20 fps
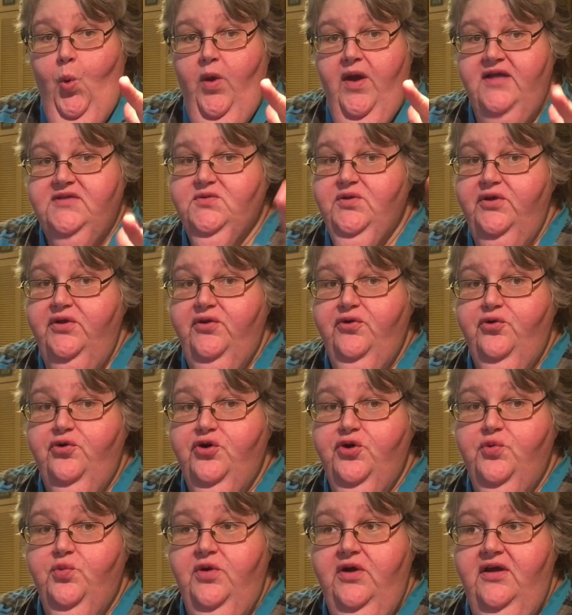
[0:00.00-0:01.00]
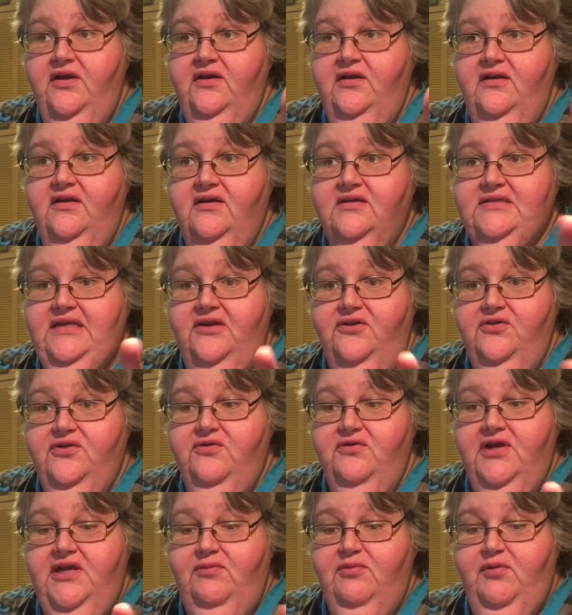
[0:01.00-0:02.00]
That's why I ordered one, because I knew they
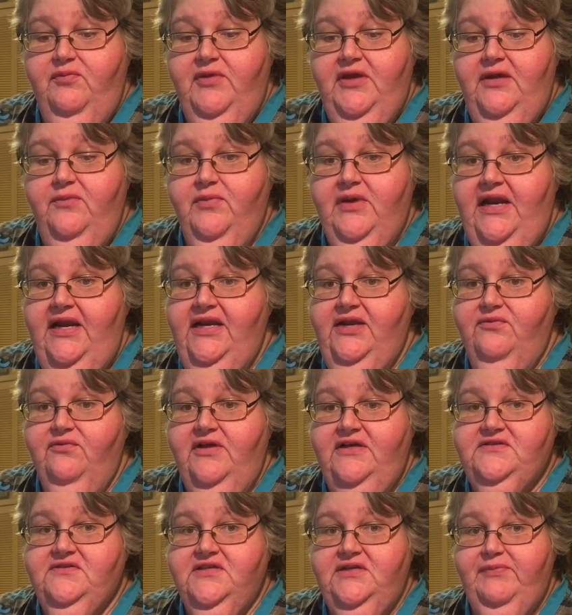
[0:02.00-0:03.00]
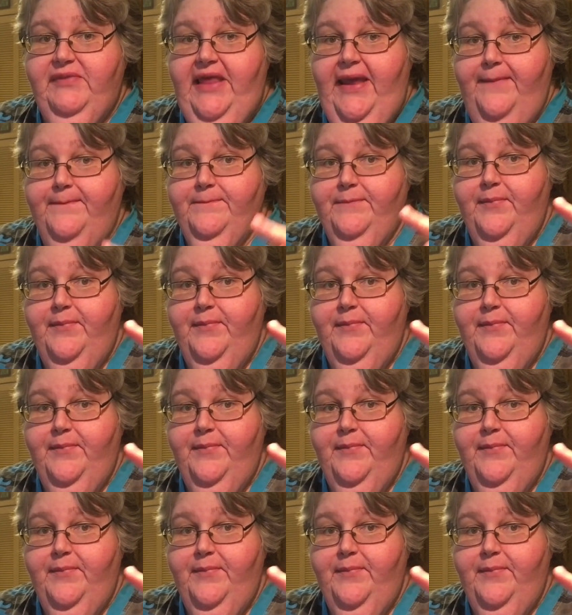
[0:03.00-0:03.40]
were going to be big, but I didn't realize it was going to be like,